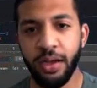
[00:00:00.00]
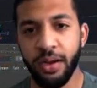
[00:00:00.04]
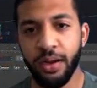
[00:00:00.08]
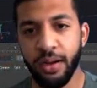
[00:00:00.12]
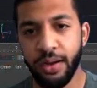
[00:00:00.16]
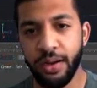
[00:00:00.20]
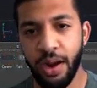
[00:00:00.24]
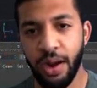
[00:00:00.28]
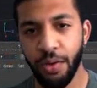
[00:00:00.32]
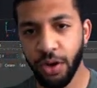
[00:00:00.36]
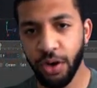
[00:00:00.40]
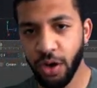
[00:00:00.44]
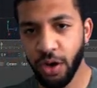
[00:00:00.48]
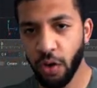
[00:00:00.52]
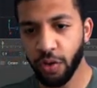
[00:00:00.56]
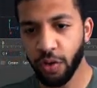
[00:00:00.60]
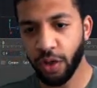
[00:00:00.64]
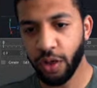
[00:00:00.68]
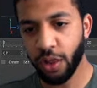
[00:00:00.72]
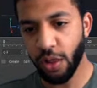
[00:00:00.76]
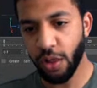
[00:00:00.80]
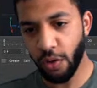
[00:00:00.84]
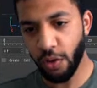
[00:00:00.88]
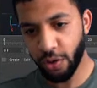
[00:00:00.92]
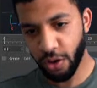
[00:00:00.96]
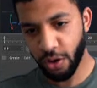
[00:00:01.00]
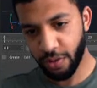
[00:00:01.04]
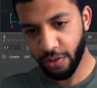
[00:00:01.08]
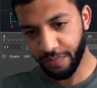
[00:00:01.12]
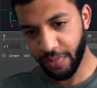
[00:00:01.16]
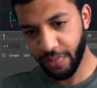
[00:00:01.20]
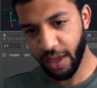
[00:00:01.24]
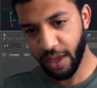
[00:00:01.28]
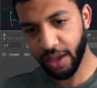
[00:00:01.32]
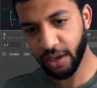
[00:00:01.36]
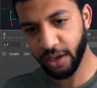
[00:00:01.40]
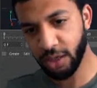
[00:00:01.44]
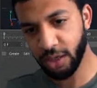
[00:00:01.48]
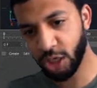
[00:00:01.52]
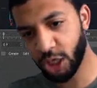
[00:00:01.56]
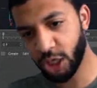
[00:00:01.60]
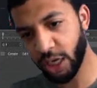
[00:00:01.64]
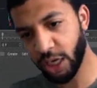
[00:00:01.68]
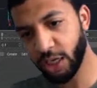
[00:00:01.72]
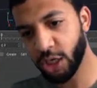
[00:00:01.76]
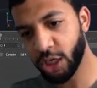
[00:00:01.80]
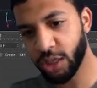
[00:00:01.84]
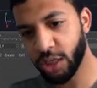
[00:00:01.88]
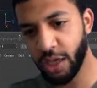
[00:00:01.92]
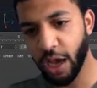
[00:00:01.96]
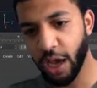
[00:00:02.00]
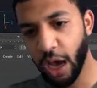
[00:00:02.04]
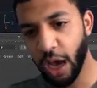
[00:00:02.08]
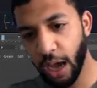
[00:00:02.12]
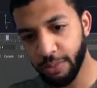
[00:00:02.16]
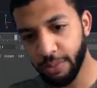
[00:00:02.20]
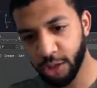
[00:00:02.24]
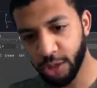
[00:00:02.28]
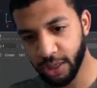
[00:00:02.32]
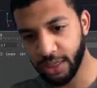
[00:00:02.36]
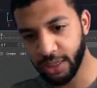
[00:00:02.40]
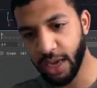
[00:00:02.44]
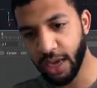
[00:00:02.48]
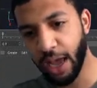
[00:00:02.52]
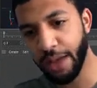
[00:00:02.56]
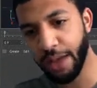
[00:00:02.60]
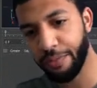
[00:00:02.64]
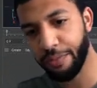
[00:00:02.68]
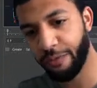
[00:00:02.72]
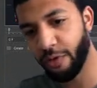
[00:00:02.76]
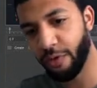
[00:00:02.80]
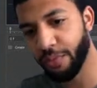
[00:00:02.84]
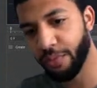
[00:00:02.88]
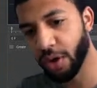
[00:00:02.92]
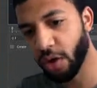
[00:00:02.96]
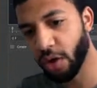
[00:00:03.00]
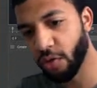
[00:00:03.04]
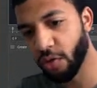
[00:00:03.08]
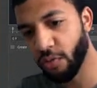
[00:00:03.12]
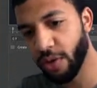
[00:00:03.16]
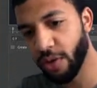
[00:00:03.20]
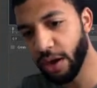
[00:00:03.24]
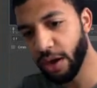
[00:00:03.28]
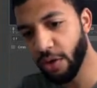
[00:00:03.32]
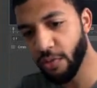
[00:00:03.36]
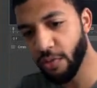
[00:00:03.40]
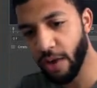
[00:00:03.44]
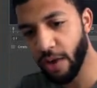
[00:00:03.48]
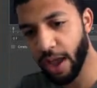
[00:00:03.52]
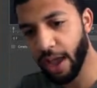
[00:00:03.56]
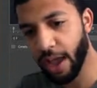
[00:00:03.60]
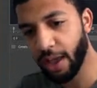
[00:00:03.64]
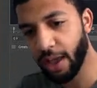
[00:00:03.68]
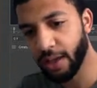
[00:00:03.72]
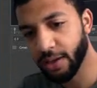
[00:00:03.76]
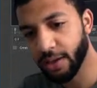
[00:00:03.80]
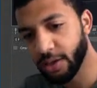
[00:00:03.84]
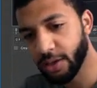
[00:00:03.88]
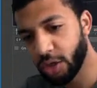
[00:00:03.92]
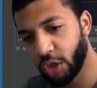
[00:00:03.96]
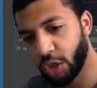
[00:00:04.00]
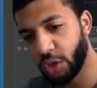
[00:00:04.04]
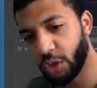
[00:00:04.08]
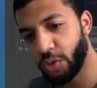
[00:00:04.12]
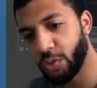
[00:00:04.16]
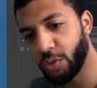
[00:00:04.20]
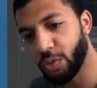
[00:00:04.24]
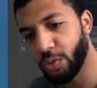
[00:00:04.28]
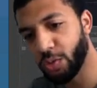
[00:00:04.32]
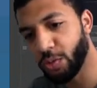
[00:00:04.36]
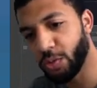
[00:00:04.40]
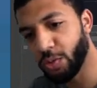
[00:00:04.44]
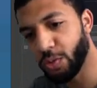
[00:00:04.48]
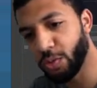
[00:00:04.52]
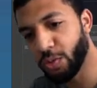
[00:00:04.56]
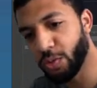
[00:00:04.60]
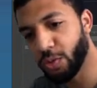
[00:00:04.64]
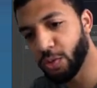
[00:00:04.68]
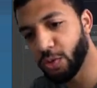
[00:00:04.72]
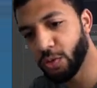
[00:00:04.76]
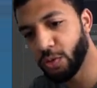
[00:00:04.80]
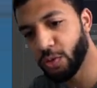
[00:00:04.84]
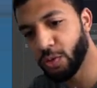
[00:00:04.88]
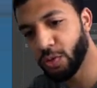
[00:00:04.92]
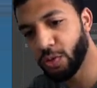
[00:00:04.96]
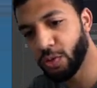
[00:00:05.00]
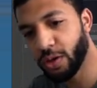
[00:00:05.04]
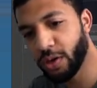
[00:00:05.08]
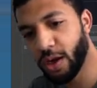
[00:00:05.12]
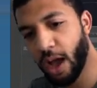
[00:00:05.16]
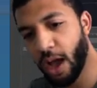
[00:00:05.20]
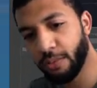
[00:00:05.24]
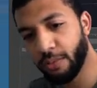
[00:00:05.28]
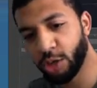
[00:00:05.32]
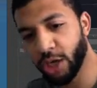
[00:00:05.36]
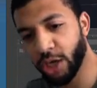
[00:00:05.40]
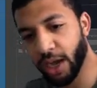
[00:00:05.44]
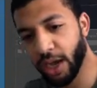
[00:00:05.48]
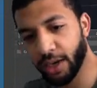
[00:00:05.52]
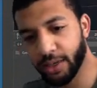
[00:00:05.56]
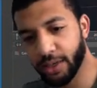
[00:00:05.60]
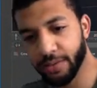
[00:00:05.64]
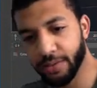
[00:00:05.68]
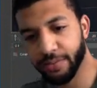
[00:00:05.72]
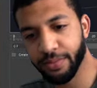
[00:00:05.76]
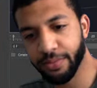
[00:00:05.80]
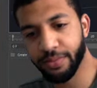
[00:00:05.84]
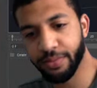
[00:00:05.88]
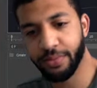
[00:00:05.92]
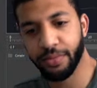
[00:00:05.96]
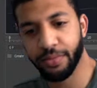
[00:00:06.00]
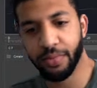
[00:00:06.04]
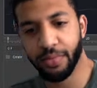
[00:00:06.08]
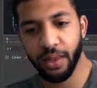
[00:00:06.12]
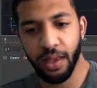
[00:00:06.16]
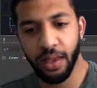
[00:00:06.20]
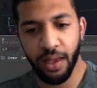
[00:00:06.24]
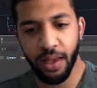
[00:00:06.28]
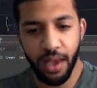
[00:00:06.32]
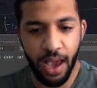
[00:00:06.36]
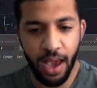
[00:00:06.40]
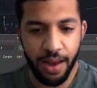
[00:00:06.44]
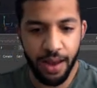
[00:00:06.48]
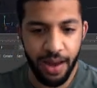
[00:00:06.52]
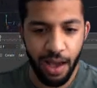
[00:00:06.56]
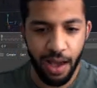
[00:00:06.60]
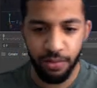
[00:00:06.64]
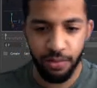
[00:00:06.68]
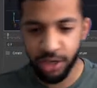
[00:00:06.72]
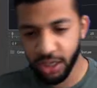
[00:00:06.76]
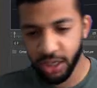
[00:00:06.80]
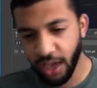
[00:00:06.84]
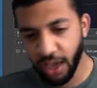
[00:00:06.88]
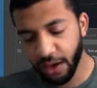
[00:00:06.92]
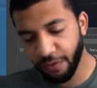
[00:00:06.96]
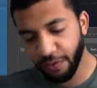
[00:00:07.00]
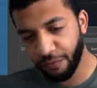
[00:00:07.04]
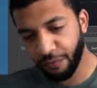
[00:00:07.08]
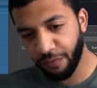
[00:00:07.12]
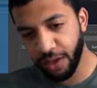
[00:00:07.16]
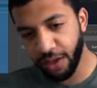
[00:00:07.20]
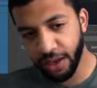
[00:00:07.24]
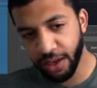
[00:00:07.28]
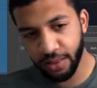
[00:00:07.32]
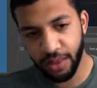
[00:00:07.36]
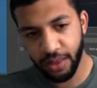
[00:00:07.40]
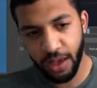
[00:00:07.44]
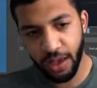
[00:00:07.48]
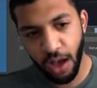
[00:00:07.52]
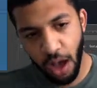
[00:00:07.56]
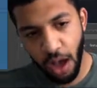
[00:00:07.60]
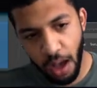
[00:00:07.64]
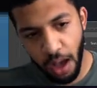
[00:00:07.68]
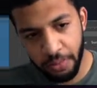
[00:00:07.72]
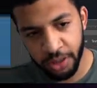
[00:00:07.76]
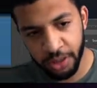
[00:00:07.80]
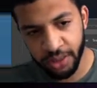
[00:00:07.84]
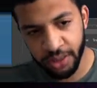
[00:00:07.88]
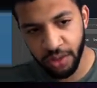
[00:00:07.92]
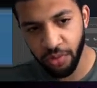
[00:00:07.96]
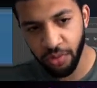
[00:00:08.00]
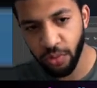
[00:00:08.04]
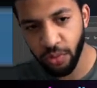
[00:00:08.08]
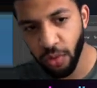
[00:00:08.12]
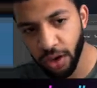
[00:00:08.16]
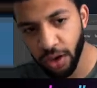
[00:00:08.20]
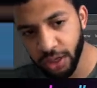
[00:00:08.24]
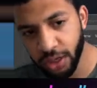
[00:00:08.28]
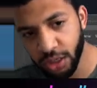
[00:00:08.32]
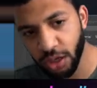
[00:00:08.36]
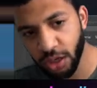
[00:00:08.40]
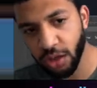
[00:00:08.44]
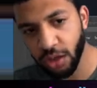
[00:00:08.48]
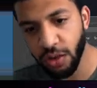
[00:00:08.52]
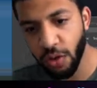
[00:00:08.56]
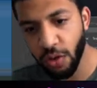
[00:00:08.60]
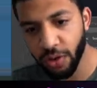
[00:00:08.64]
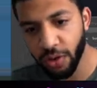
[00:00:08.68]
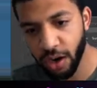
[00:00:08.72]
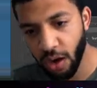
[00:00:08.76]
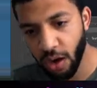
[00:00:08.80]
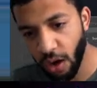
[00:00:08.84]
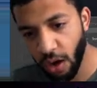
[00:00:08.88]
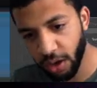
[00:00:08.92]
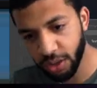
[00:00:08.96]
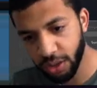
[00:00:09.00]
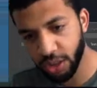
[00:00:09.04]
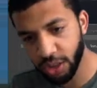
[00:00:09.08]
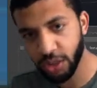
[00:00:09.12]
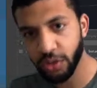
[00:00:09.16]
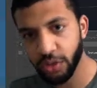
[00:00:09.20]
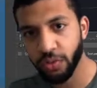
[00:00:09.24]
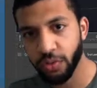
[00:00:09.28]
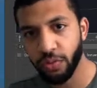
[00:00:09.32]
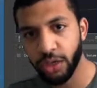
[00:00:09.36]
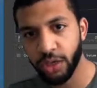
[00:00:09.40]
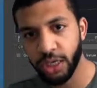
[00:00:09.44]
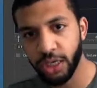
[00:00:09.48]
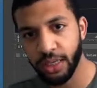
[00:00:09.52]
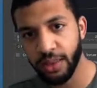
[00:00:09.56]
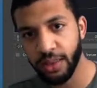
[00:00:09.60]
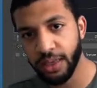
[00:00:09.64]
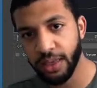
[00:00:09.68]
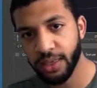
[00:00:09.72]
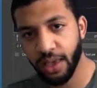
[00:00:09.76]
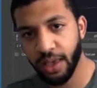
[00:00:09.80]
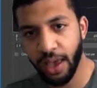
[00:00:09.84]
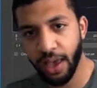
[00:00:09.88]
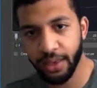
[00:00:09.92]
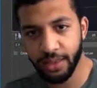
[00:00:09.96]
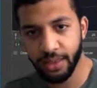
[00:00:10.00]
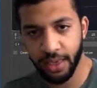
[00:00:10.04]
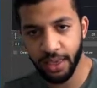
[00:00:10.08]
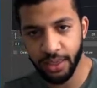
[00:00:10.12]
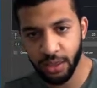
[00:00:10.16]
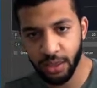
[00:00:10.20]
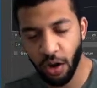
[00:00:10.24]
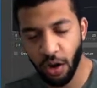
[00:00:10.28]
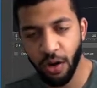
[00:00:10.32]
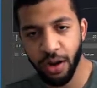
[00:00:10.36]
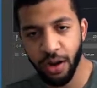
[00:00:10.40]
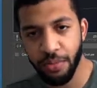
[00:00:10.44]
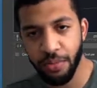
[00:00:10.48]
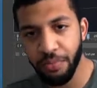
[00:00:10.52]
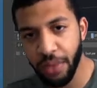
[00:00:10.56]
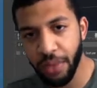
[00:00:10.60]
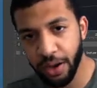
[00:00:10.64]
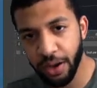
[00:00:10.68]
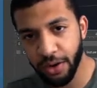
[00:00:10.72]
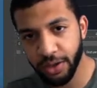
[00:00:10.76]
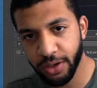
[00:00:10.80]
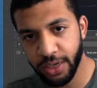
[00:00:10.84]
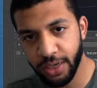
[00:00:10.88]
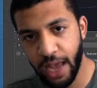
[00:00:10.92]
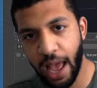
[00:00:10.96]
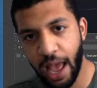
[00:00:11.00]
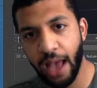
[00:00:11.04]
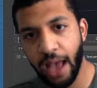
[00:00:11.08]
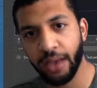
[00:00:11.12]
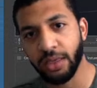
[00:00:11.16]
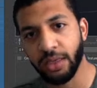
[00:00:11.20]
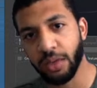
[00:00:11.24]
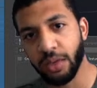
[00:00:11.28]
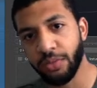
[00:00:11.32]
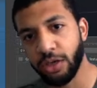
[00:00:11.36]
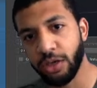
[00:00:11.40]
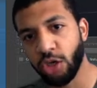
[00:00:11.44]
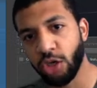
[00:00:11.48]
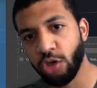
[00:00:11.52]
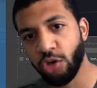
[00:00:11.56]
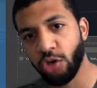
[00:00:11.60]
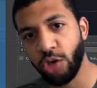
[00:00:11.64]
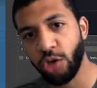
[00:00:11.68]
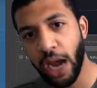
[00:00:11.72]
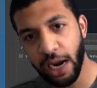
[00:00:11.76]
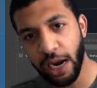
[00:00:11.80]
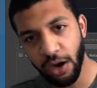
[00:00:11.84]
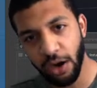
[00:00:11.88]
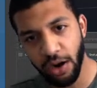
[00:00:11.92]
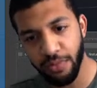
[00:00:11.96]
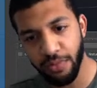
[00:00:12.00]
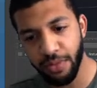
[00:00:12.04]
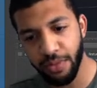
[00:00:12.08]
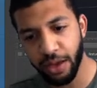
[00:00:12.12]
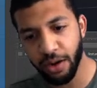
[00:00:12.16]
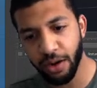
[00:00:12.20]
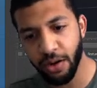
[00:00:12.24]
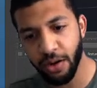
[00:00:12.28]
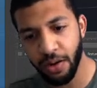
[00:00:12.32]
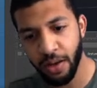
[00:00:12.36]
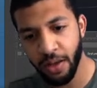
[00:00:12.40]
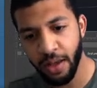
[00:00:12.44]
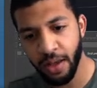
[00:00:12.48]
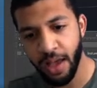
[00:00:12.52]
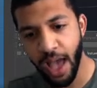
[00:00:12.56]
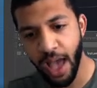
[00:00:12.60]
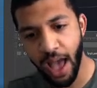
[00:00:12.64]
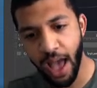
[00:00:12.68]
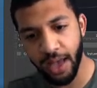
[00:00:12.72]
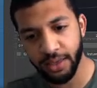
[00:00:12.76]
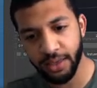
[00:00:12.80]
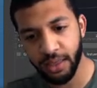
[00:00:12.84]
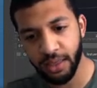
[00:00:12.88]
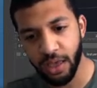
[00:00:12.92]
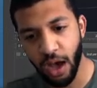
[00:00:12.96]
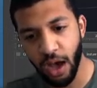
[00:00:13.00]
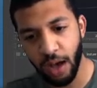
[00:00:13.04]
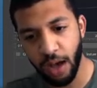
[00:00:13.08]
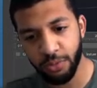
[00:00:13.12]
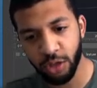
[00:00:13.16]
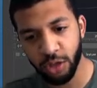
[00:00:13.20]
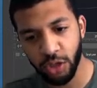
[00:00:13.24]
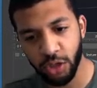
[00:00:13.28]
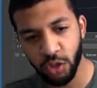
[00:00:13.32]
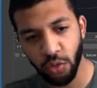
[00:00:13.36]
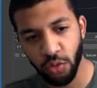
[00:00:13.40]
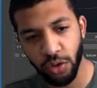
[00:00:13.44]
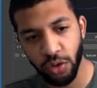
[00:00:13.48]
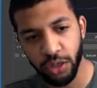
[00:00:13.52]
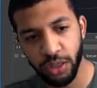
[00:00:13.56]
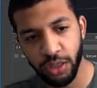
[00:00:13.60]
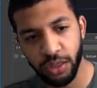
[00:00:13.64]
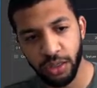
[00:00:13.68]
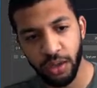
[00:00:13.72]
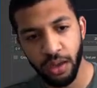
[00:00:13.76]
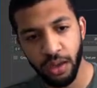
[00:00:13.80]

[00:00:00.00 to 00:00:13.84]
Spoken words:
Now we're going to go to the cloner and change the object type from a grid array to an object. And now we just got to feed it the object that we want it to clone it onto, which in this case is our emitter tag. So I'm going to drag our emitter as the object source.